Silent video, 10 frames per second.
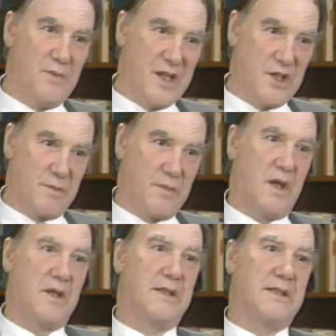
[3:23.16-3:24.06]
major
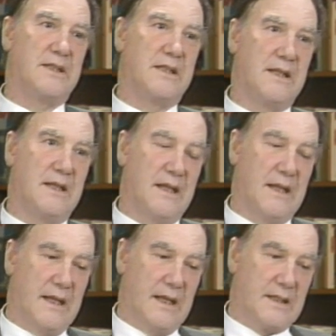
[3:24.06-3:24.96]
parties.
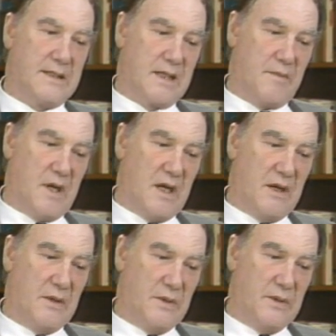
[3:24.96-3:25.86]
And
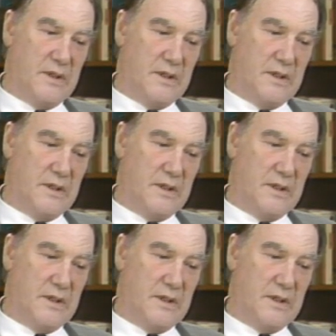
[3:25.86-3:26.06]
somehow uh,